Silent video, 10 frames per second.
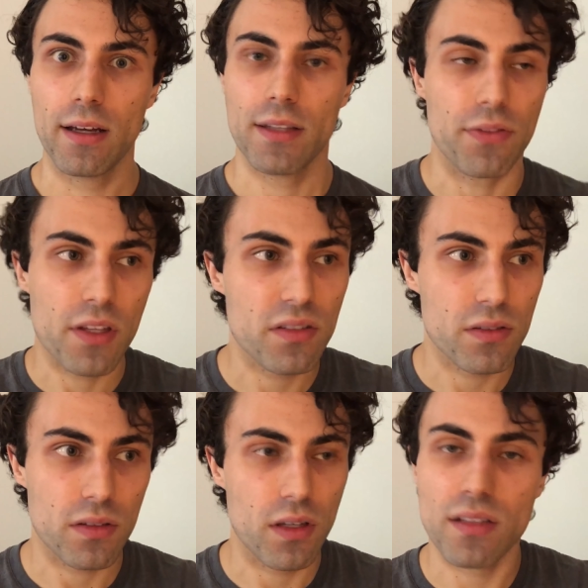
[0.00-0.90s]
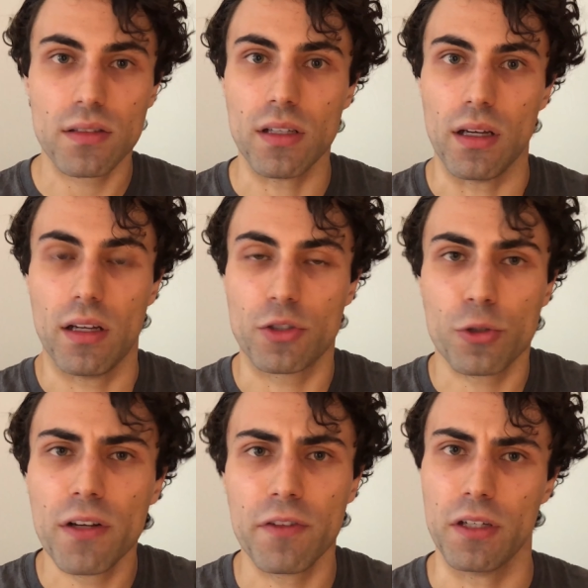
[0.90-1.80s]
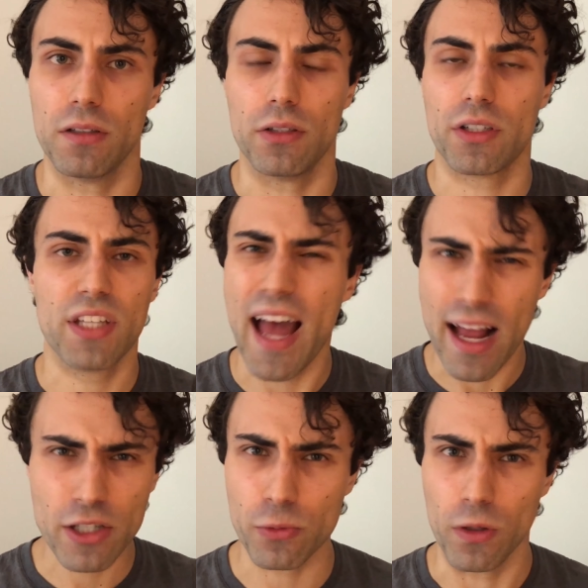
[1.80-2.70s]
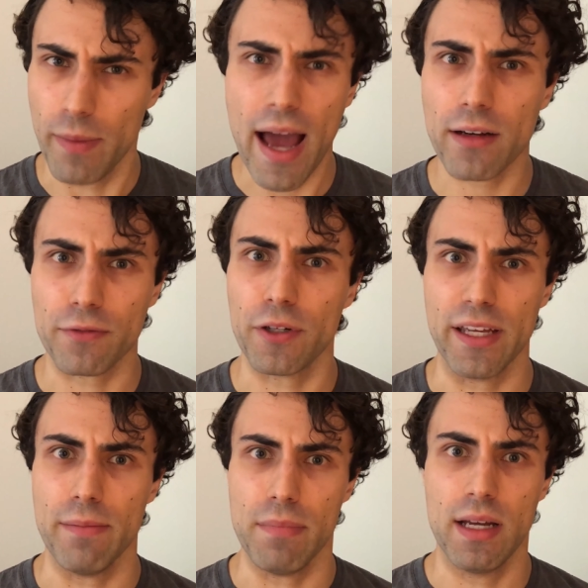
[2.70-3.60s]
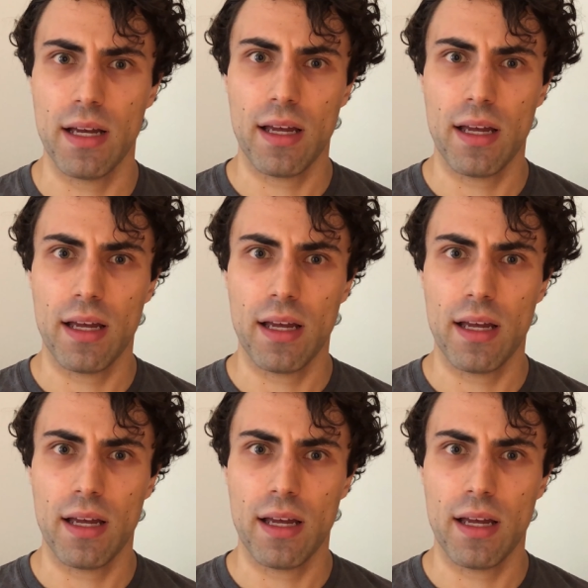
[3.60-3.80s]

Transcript: That this isn't a trivial or casual matter for him.